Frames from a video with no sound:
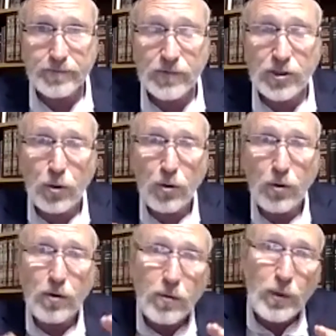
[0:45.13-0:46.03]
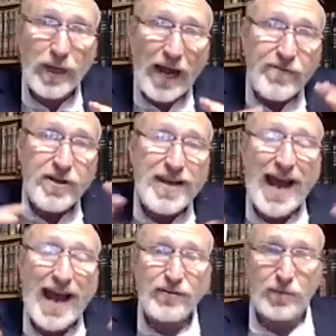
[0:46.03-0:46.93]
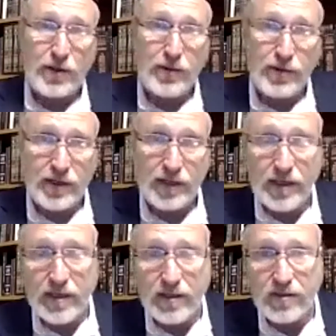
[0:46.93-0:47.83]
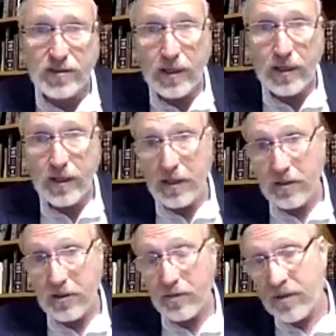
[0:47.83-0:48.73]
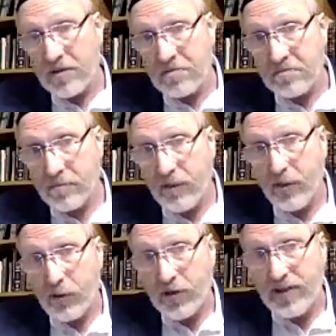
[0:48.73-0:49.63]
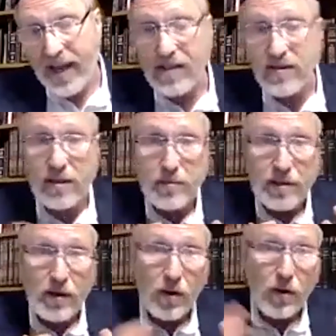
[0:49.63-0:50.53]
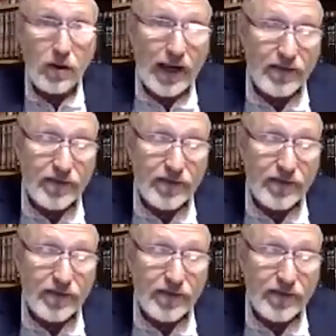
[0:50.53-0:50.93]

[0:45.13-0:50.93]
So whatever the Nazareth period he is, could be 30 days, it could be a whole life.